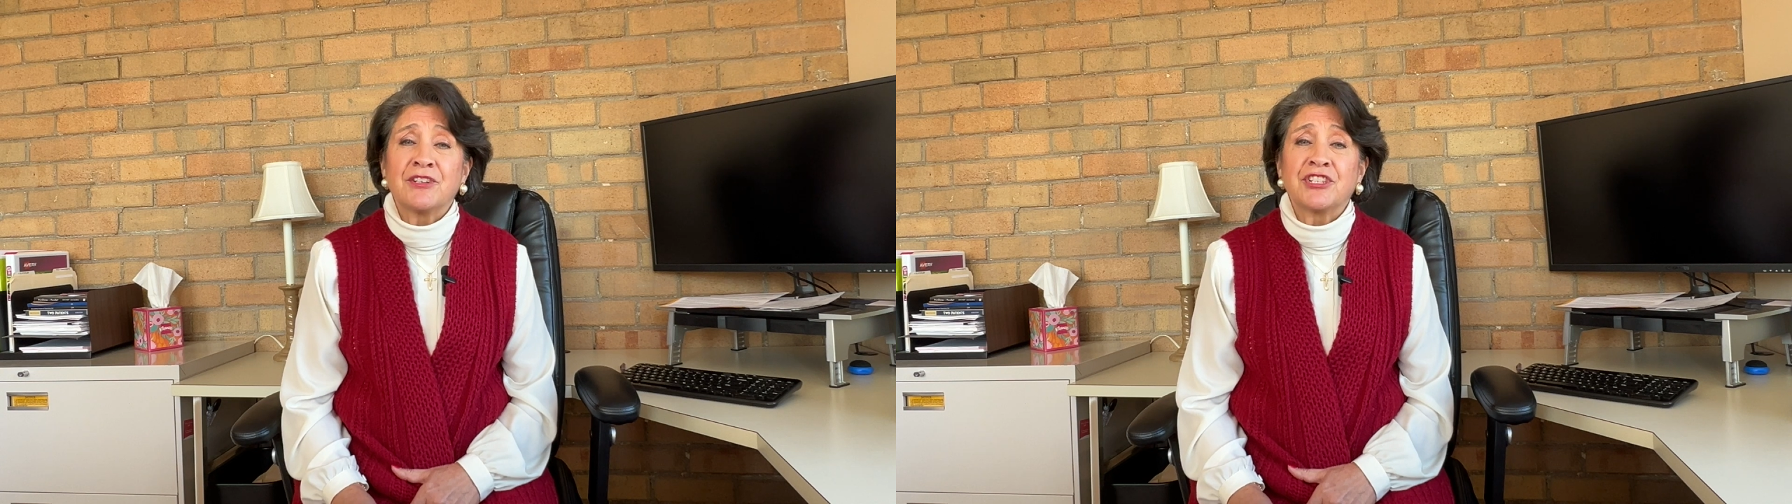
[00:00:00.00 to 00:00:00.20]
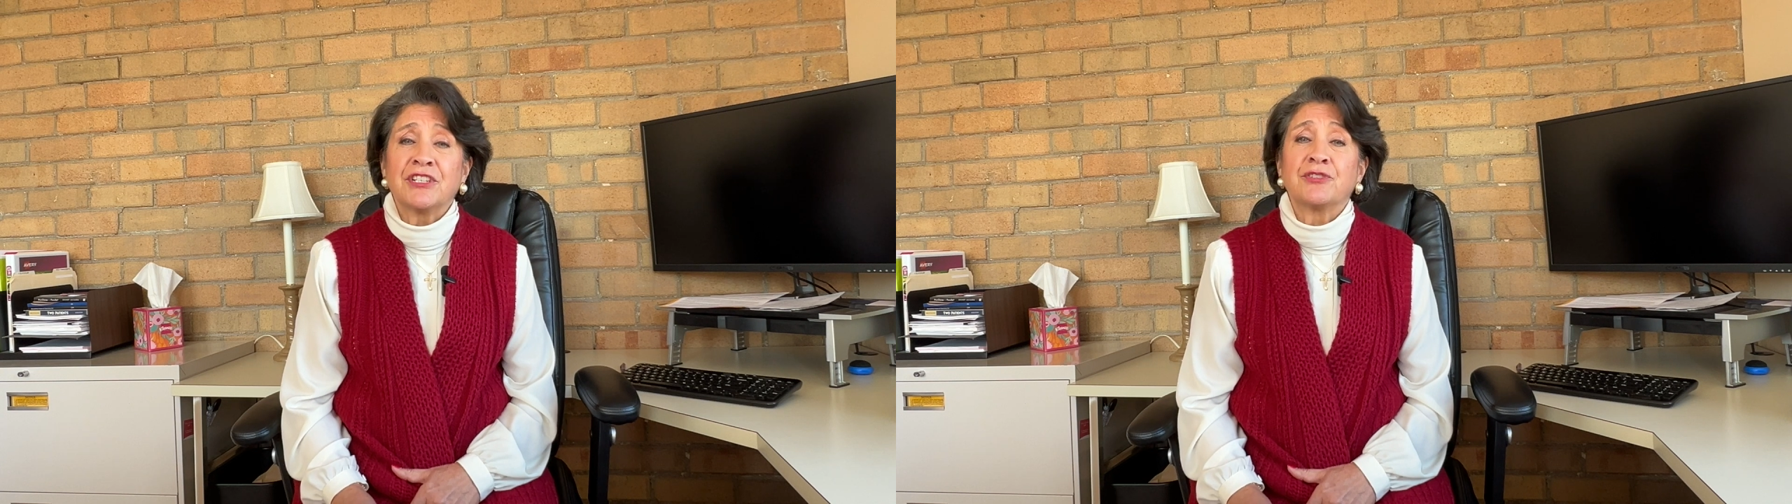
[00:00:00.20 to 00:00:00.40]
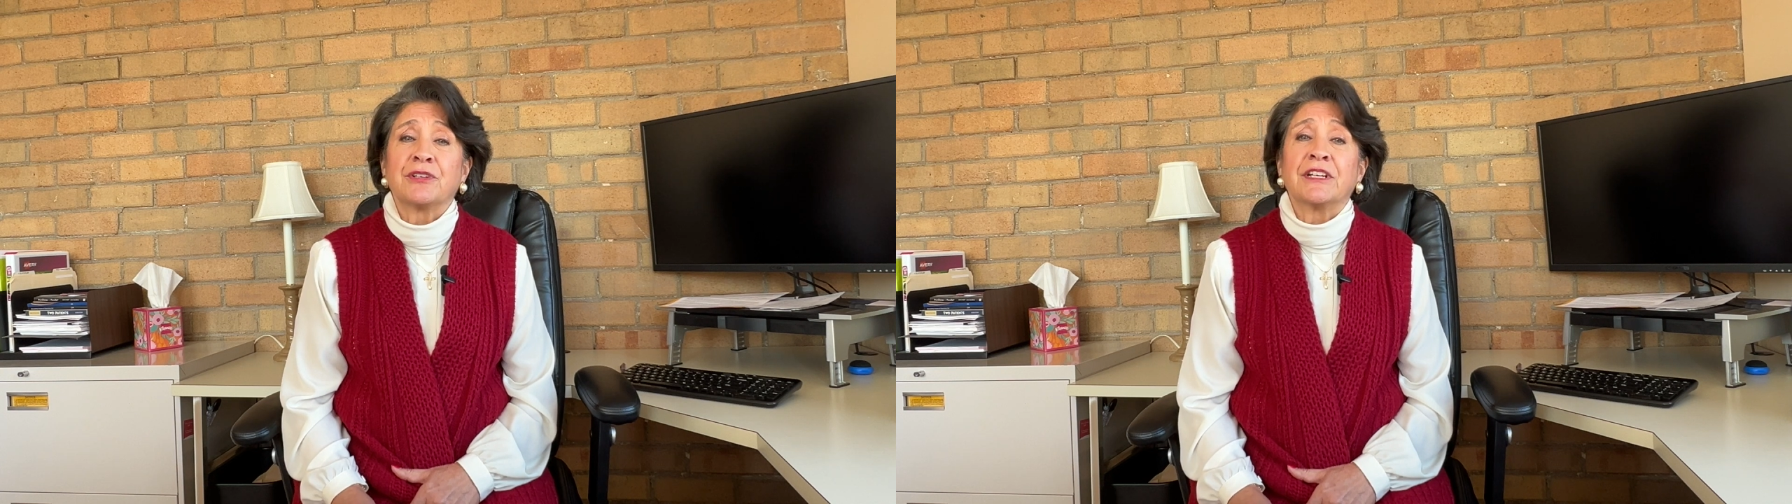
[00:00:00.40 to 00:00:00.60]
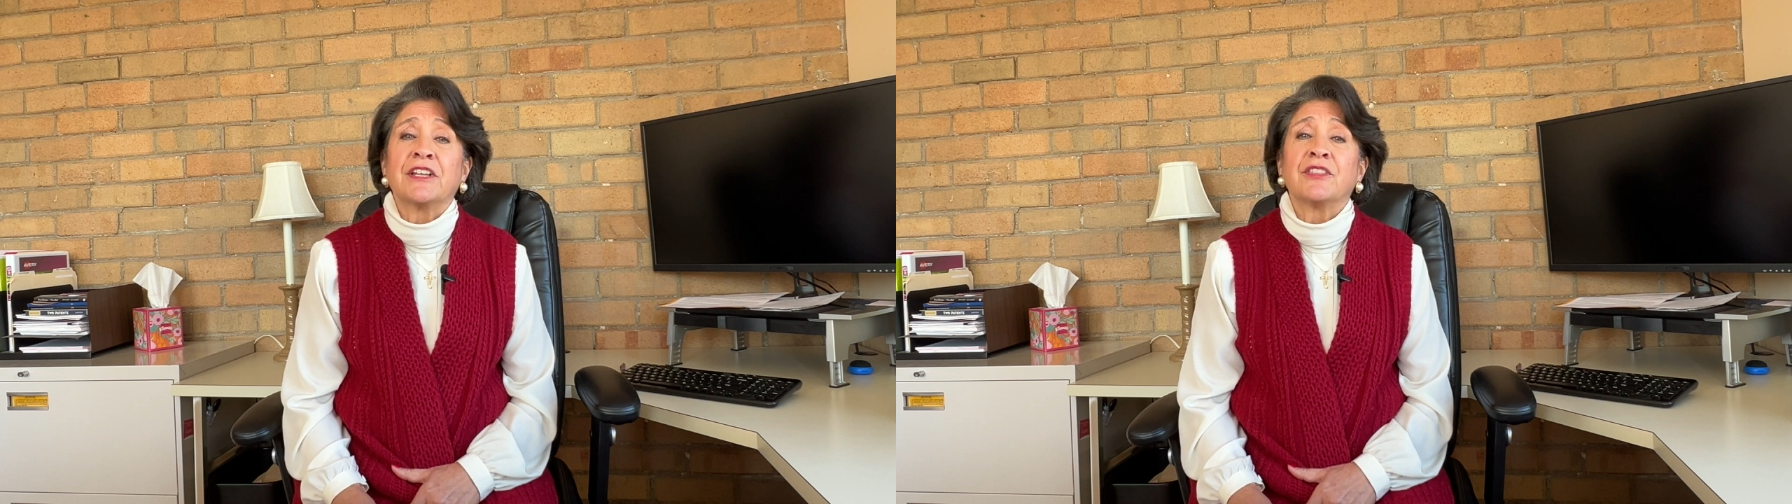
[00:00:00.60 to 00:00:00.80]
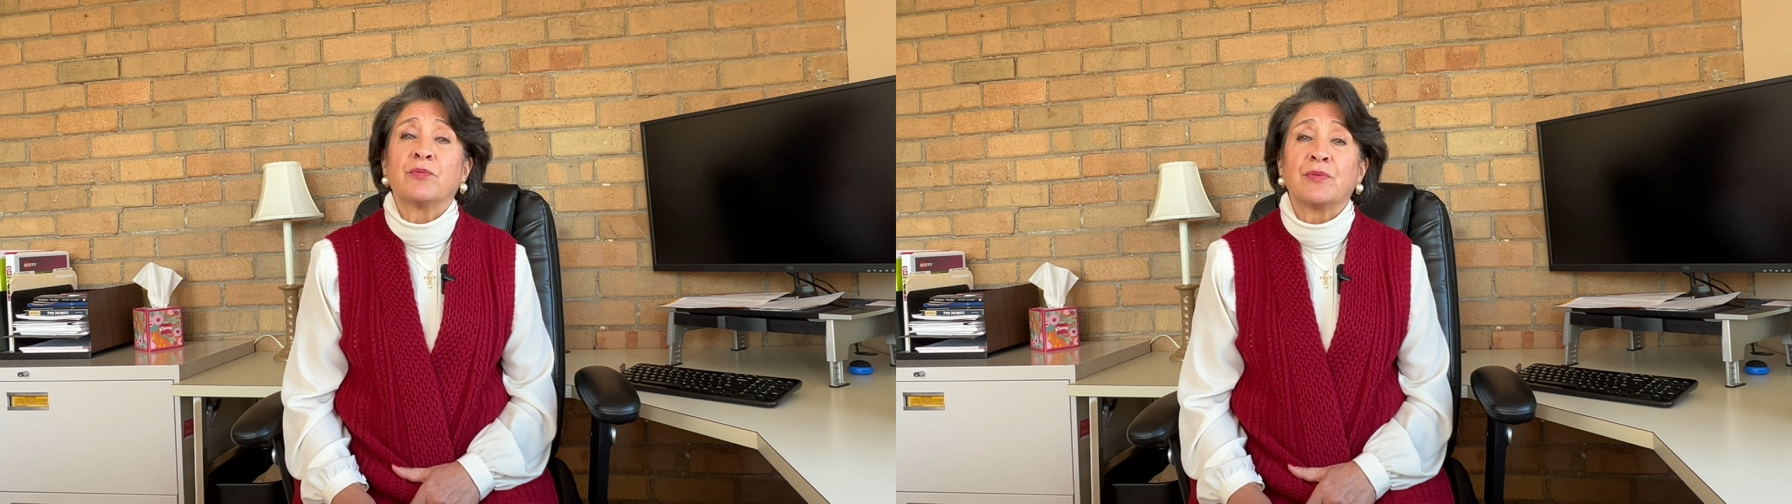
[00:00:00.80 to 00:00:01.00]
children
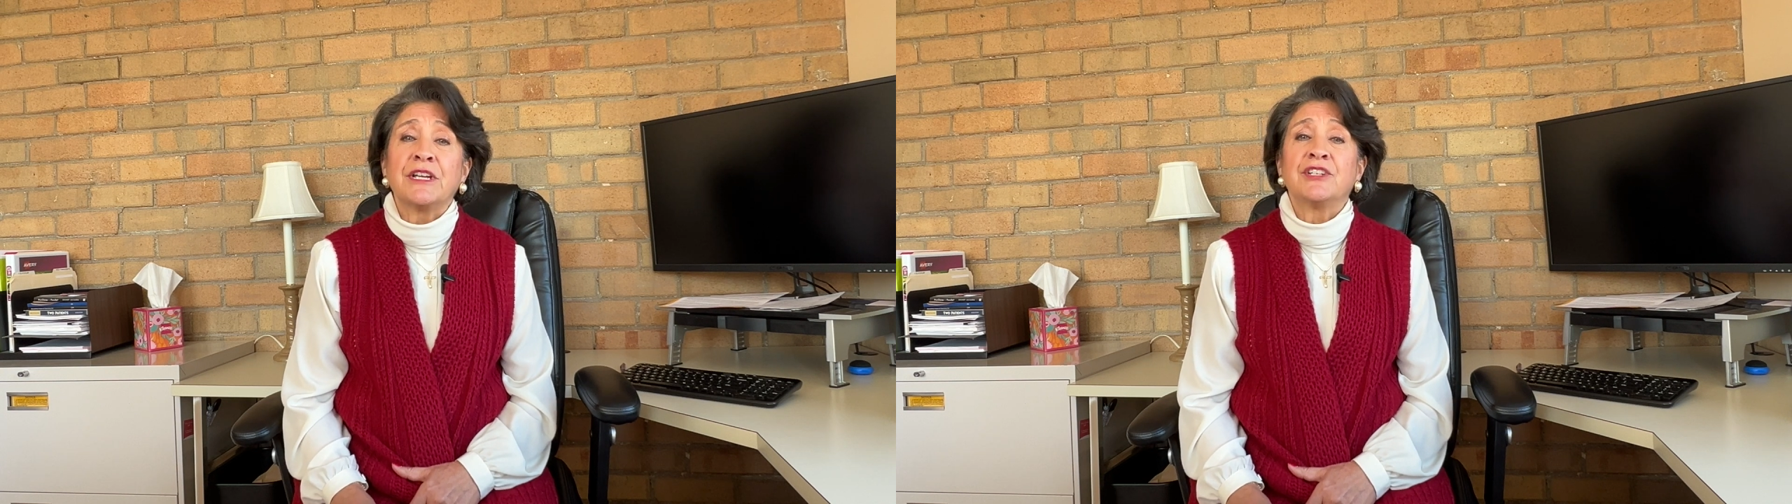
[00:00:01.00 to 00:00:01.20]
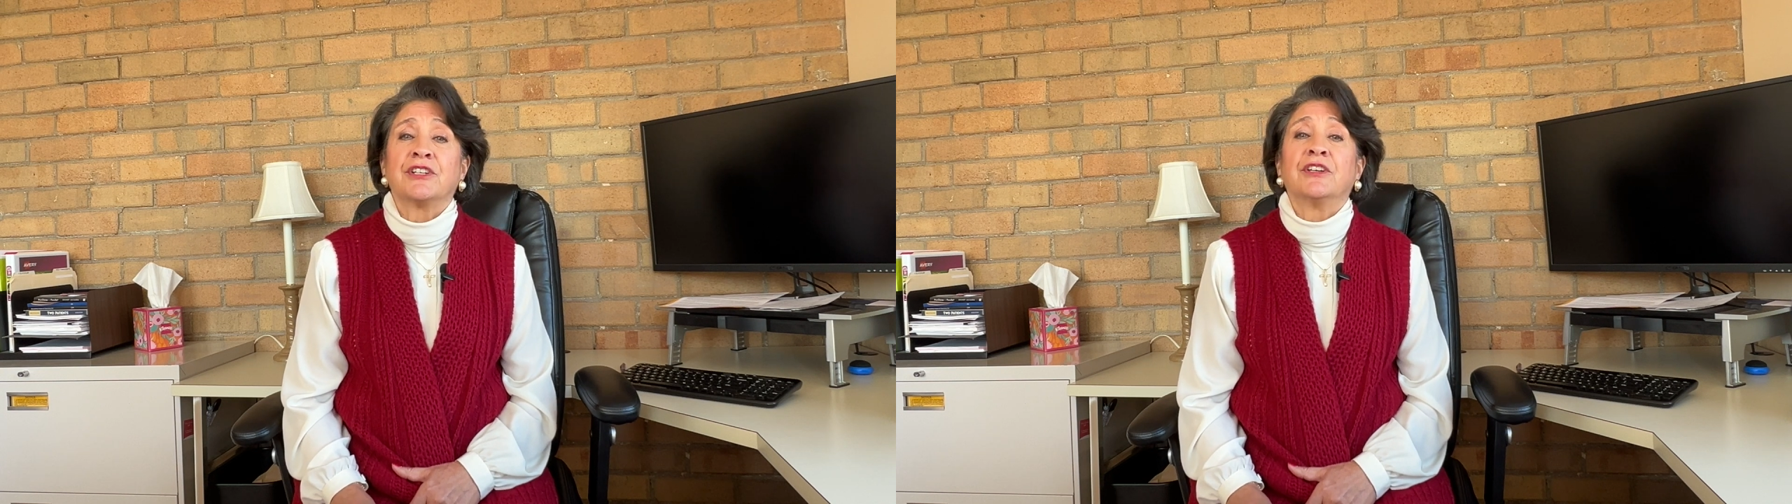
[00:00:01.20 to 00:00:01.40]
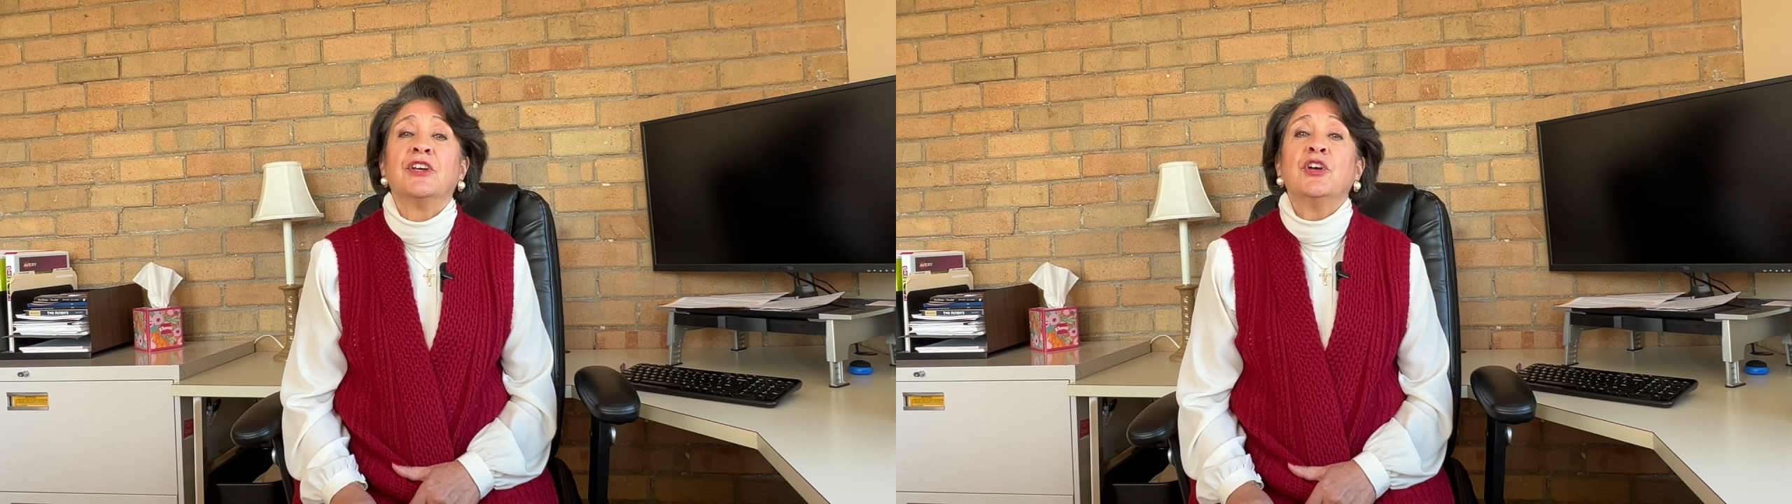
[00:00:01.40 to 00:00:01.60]
in the region